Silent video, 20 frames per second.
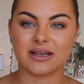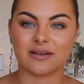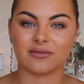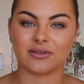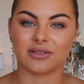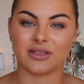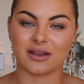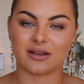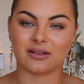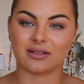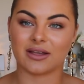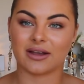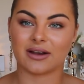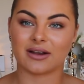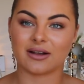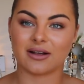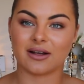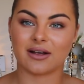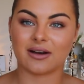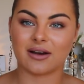everything.
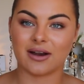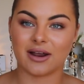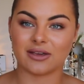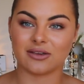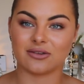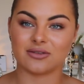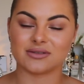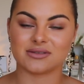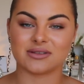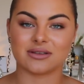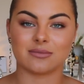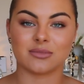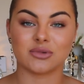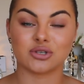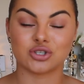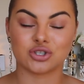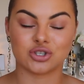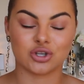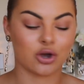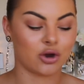Like I use them
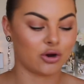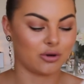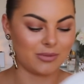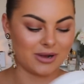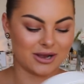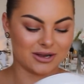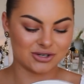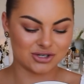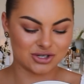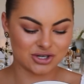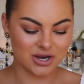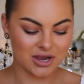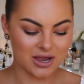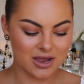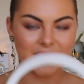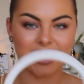so much.